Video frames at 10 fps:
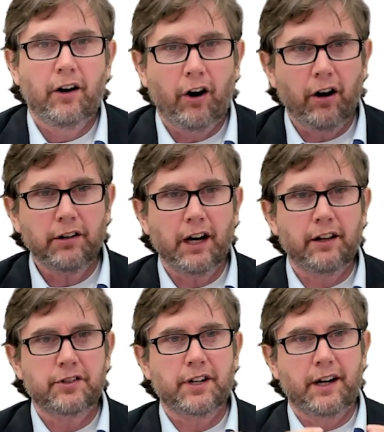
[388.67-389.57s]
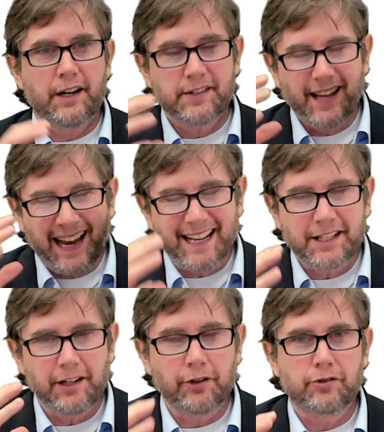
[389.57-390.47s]
all college costs
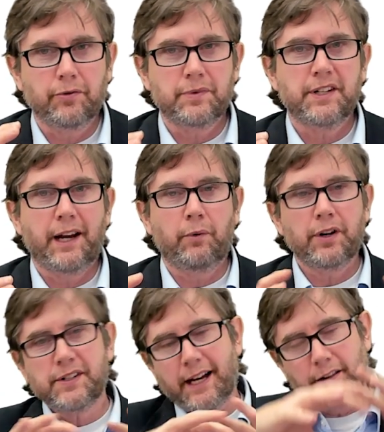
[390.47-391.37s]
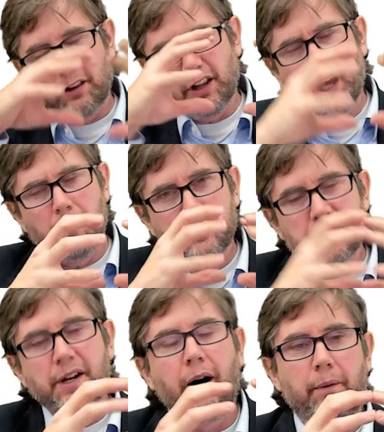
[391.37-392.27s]
18 years from today? What is that lump
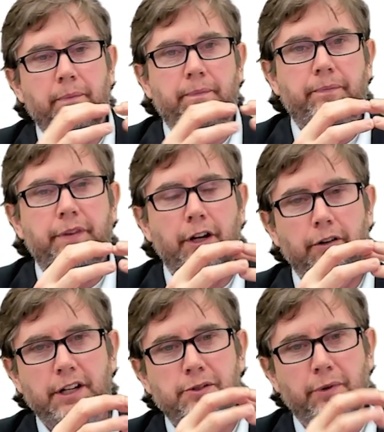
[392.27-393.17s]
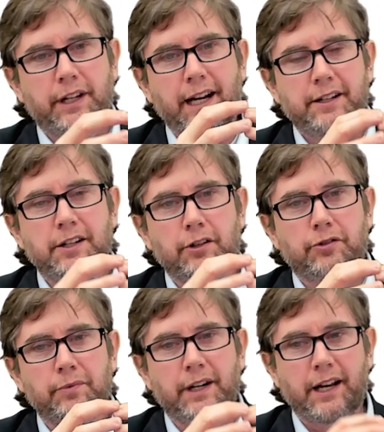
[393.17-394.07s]
sum that your niece will need 18 years
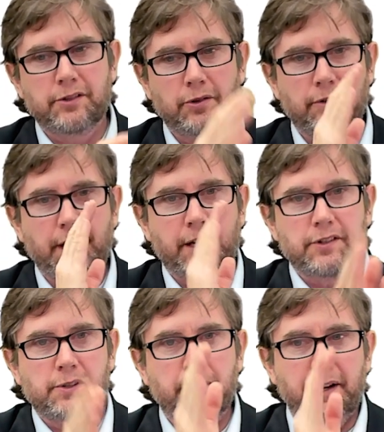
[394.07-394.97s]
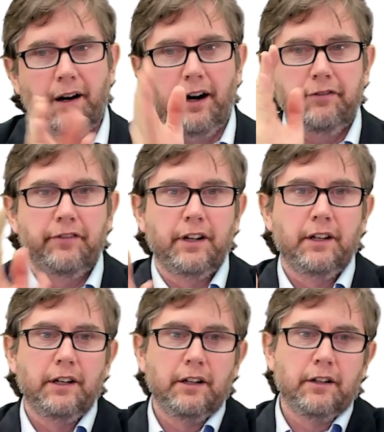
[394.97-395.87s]
from today so they can spin off
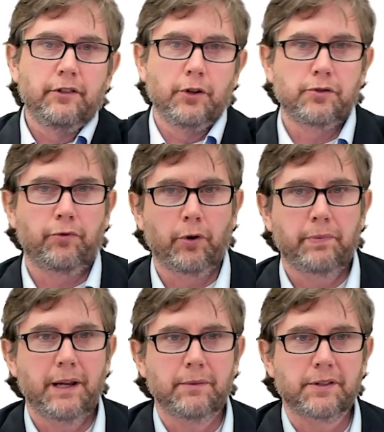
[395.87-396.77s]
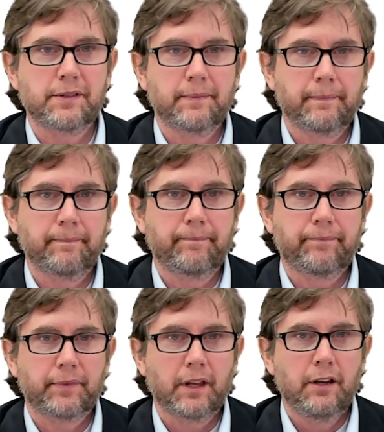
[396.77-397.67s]
those 4 payments?
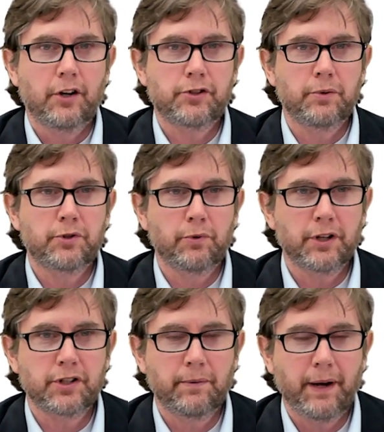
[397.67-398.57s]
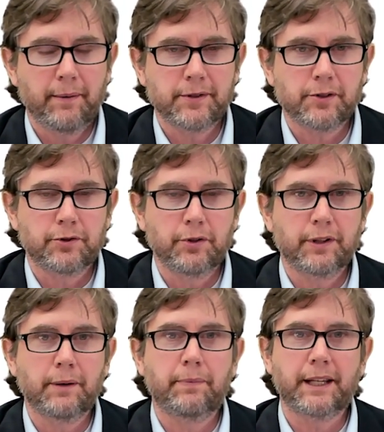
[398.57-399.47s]
Assume tuition and payments are due at
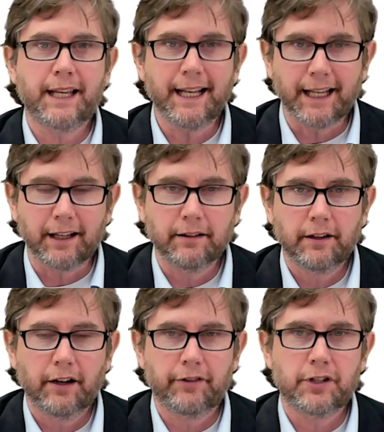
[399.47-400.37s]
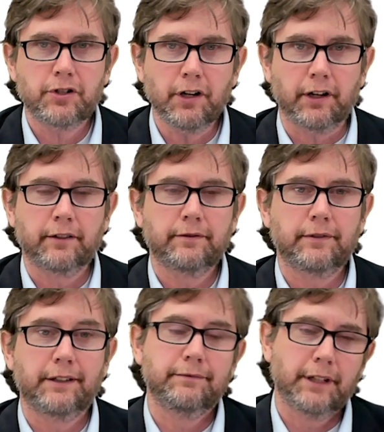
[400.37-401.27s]
the beginning of each year.
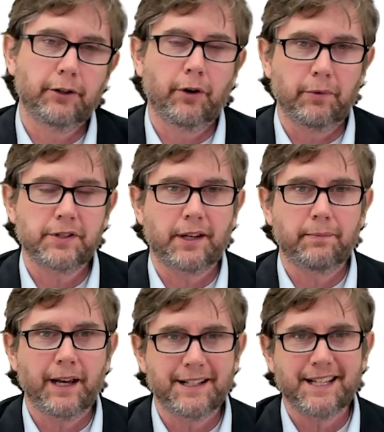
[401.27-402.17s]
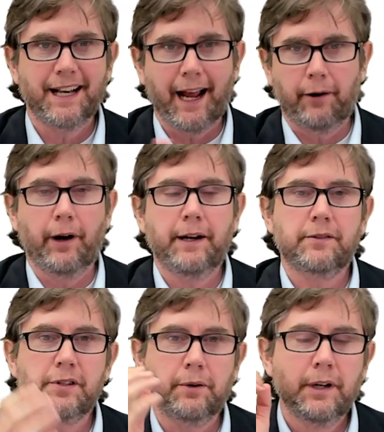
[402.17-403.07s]
Well, Illinois wants to get paid today, right?
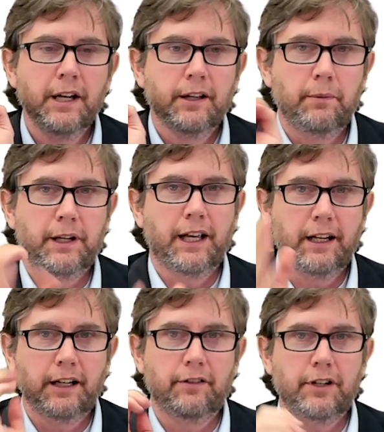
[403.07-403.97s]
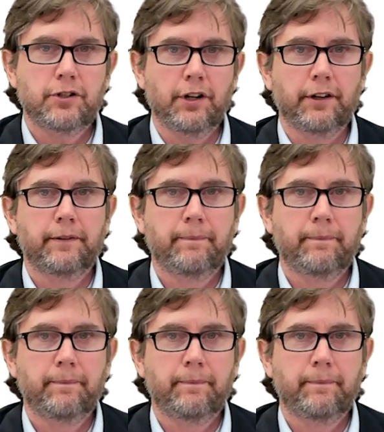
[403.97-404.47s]
So the beginning of each year.